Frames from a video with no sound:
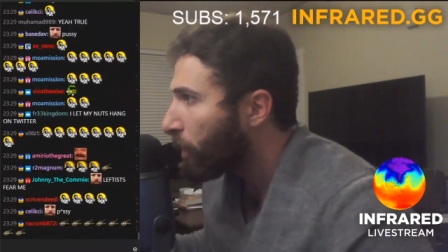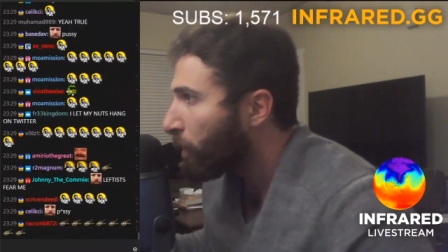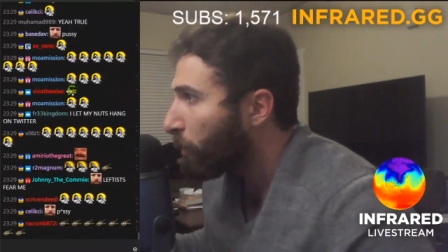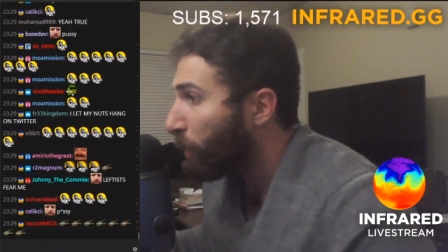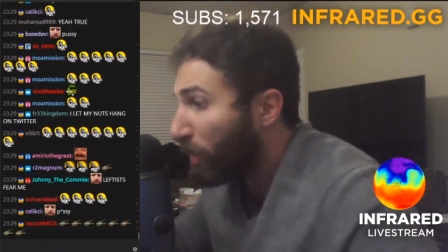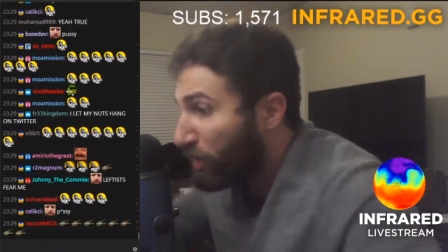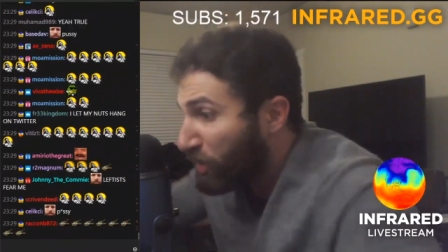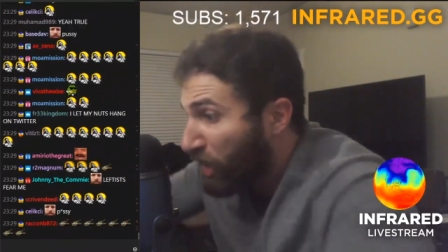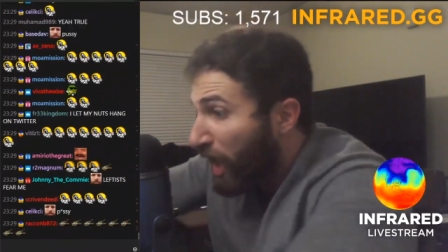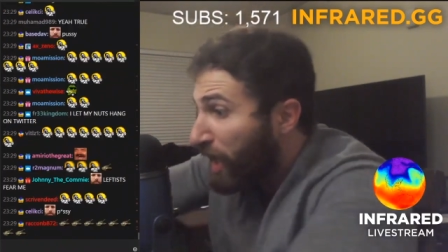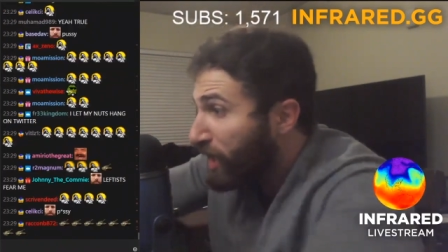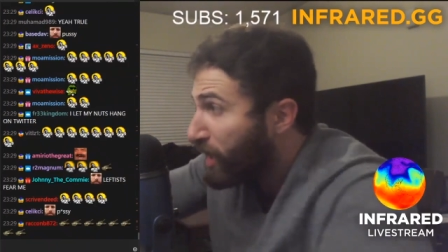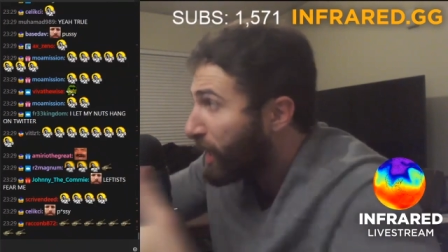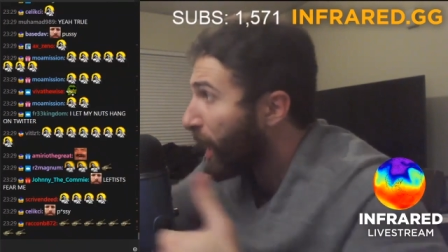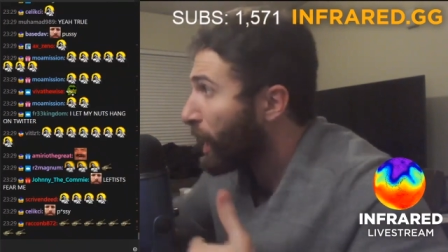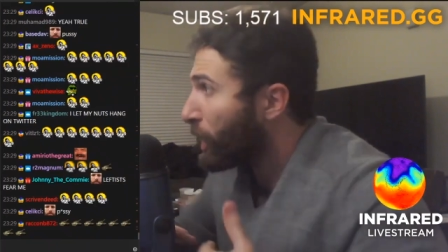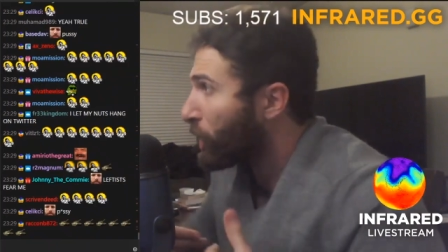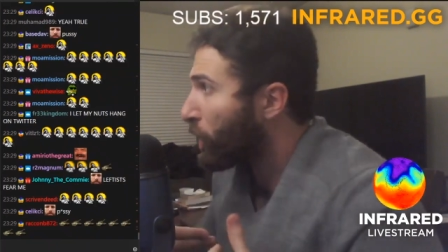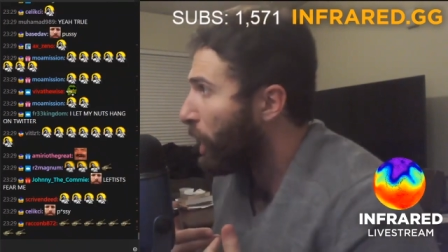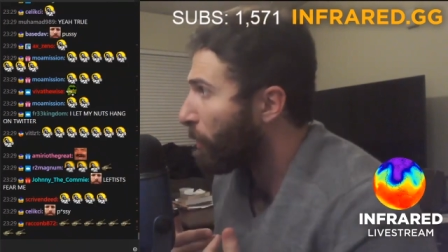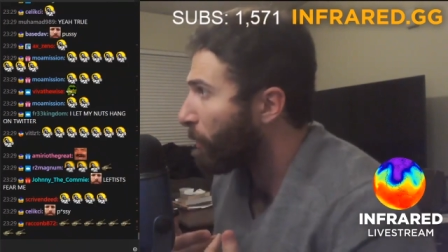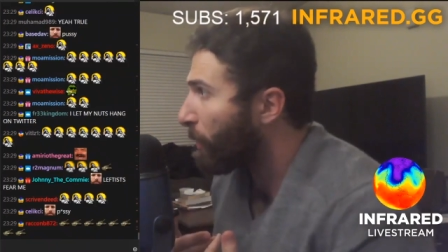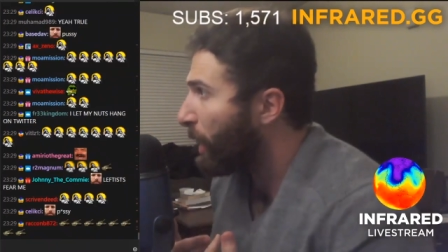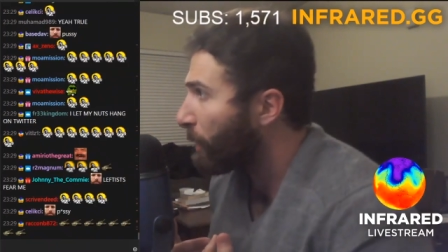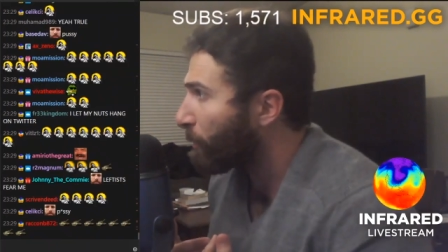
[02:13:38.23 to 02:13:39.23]
But they can't
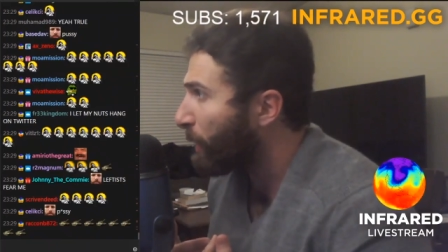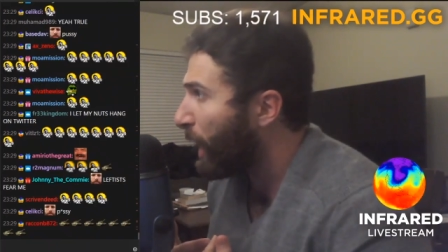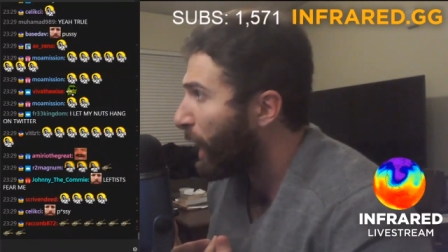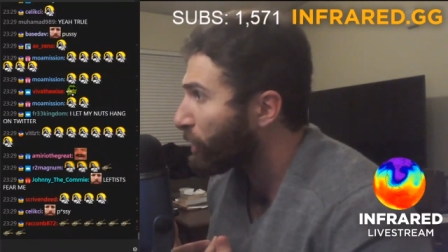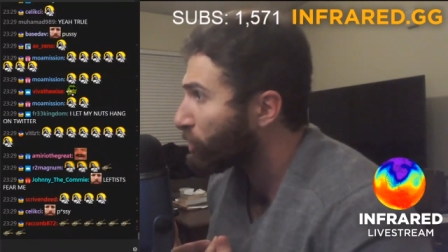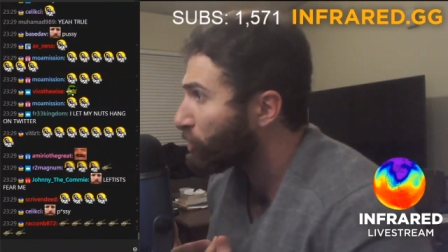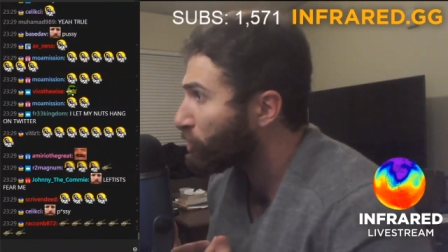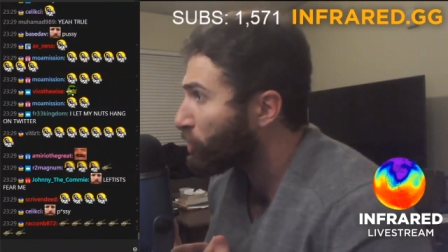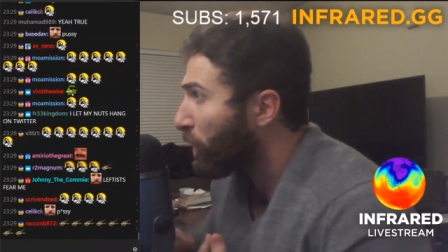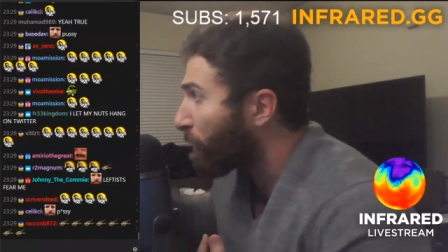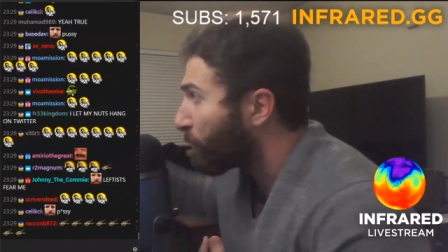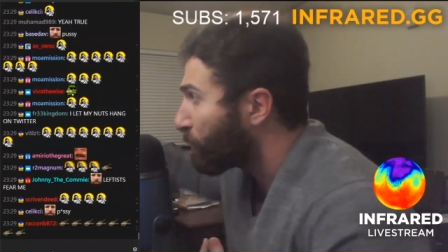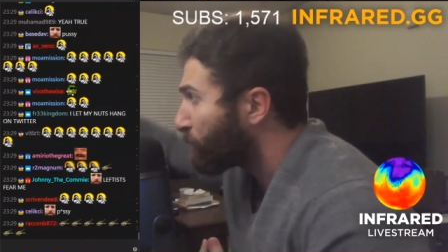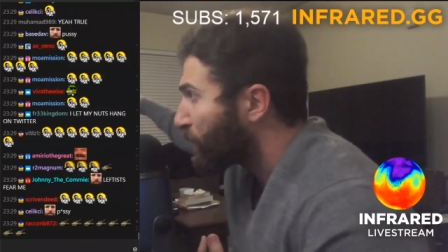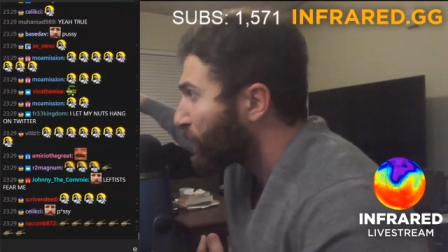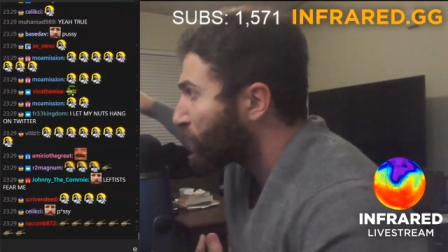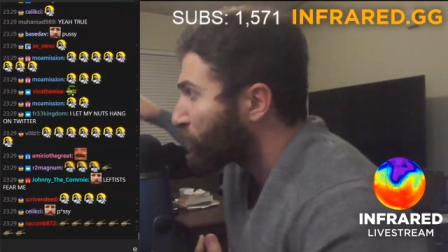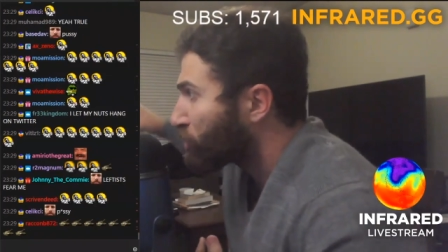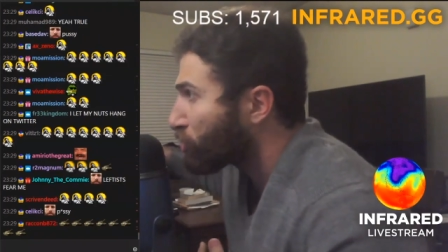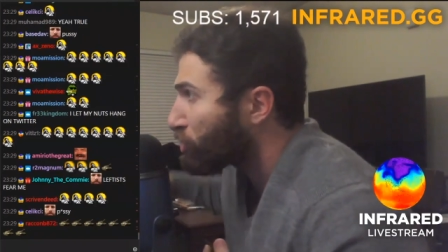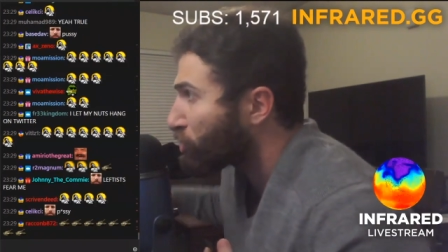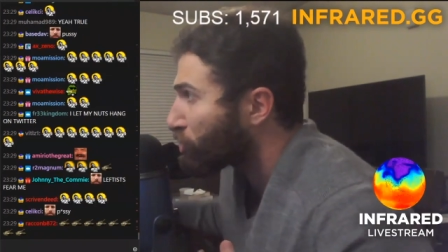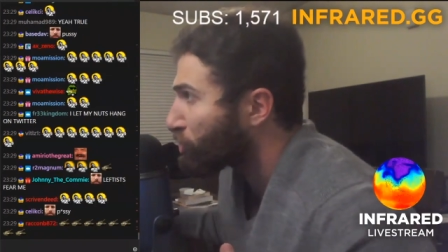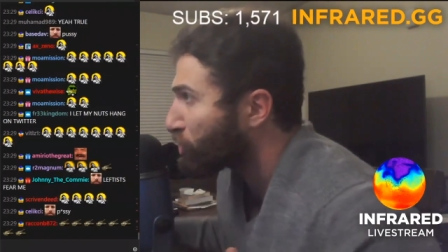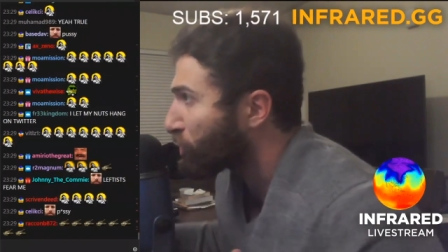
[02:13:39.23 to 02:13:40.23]
come on my turf
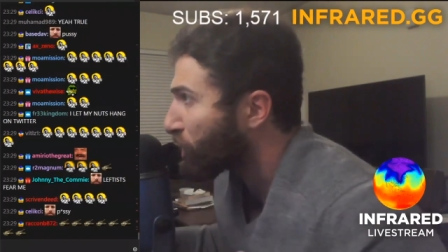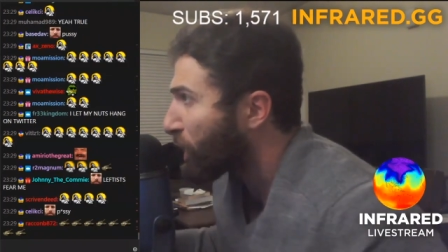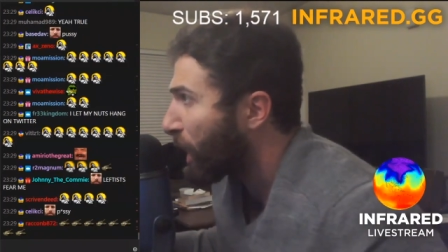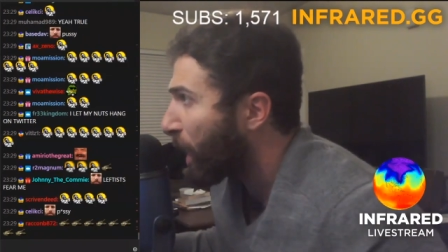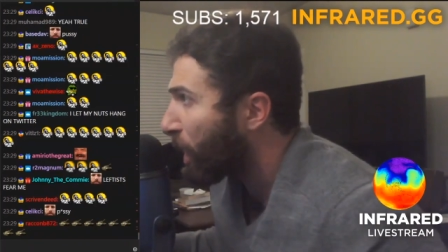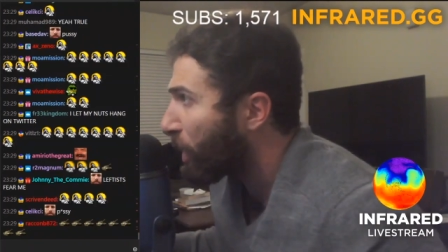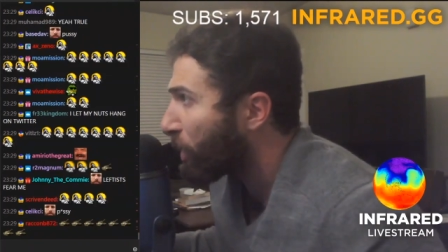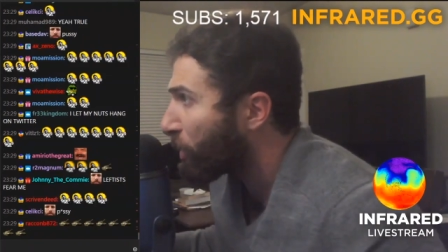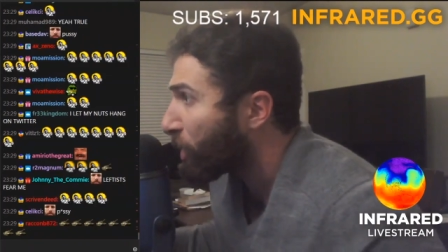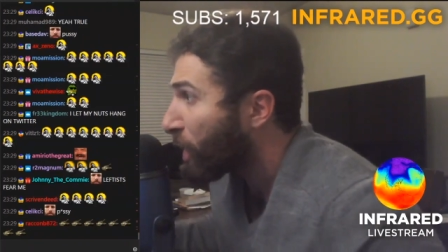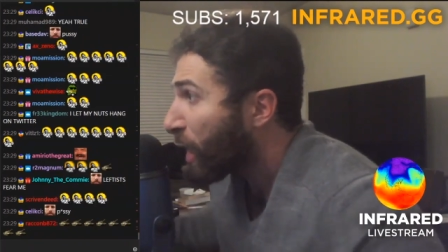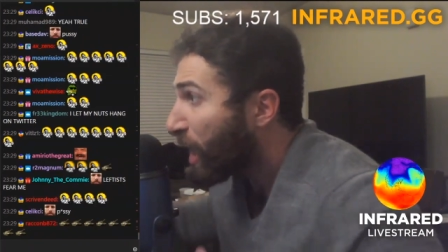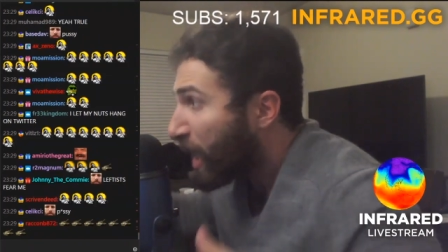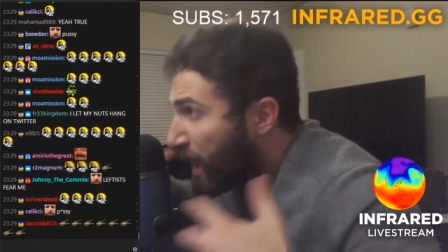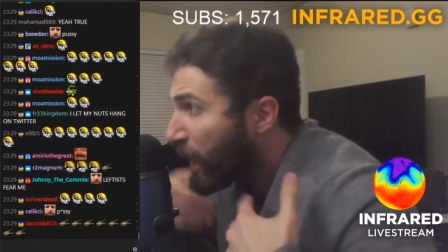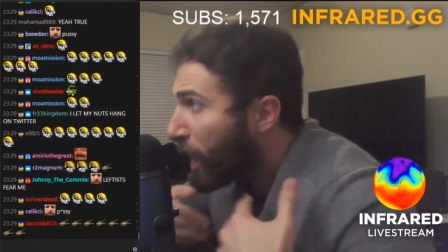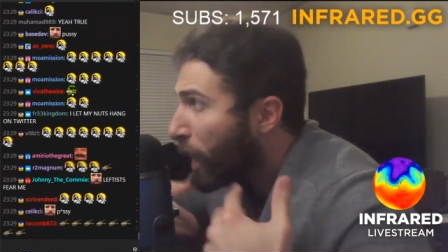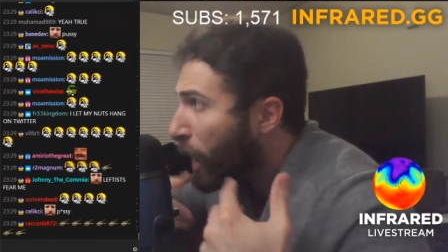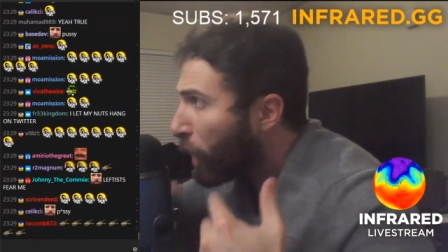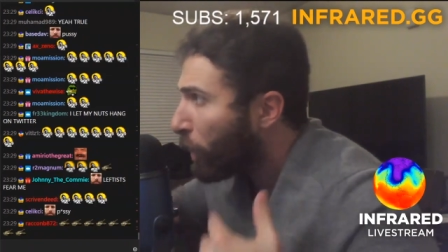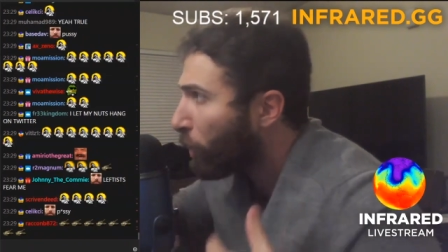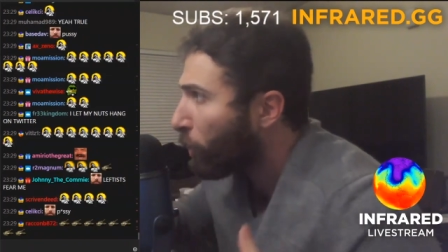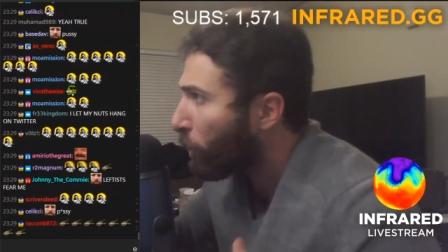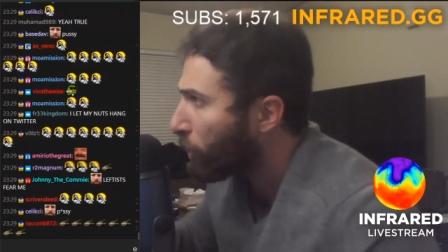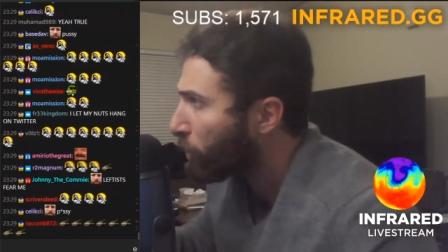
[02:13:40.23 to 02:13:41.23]
because they're scared
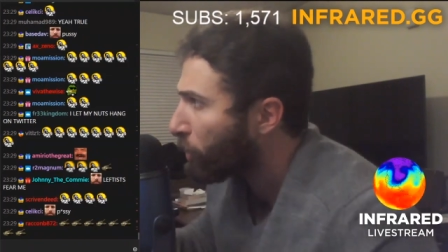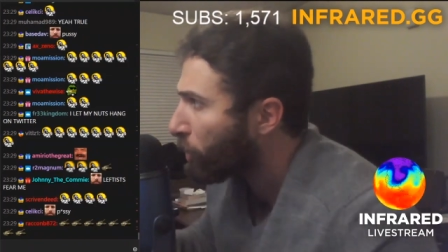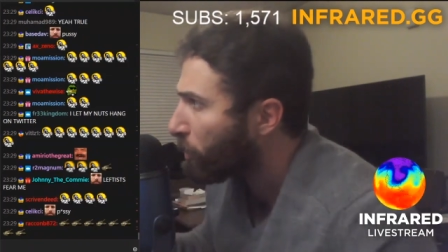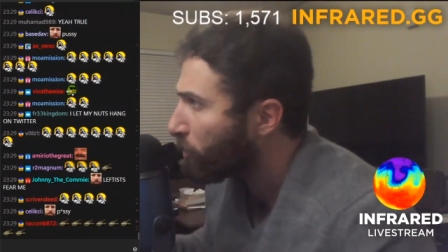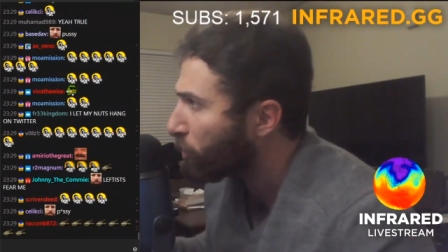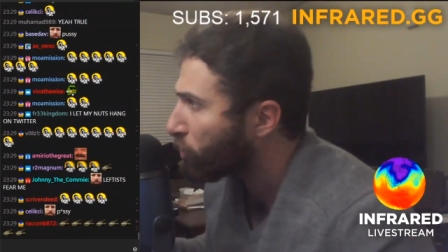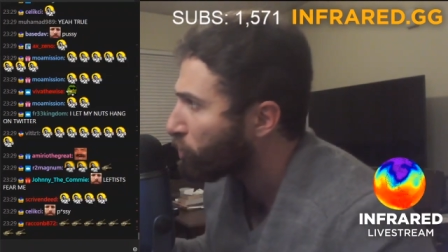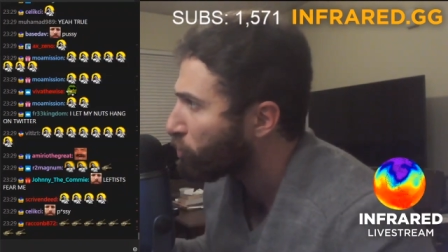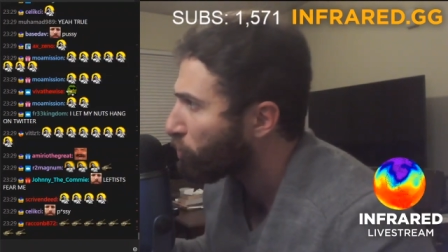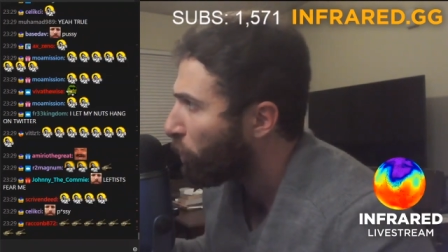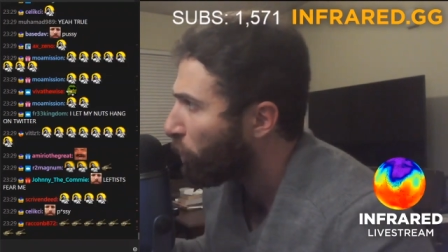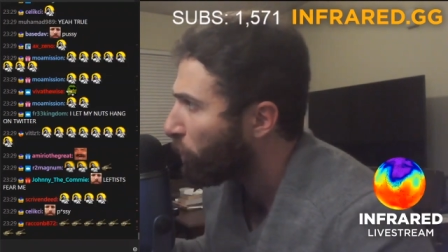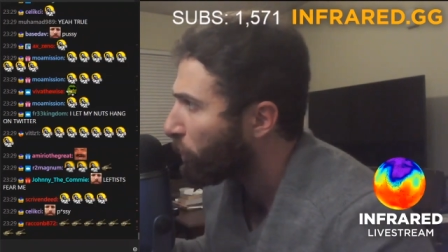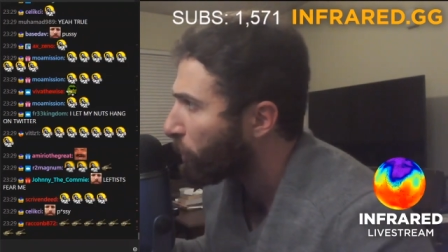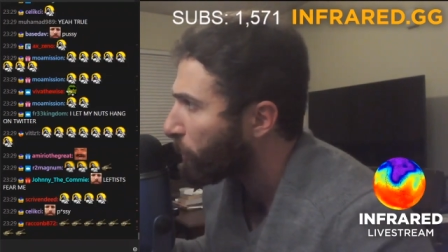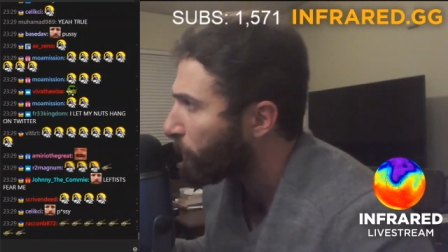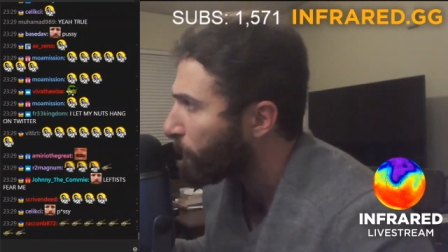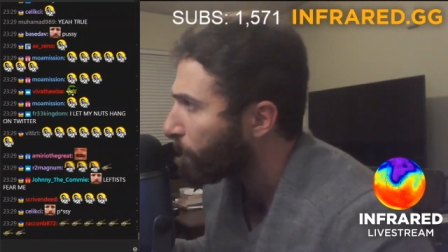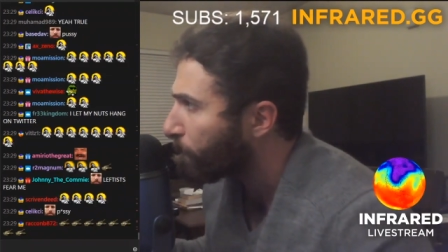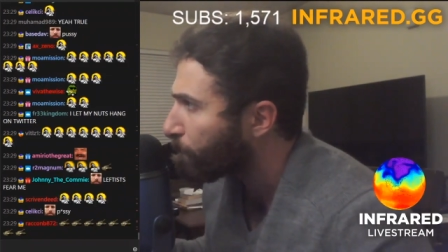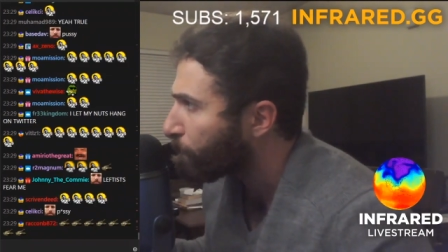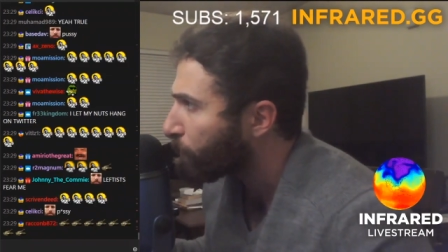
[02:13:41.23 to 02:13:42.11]
here where they're majority.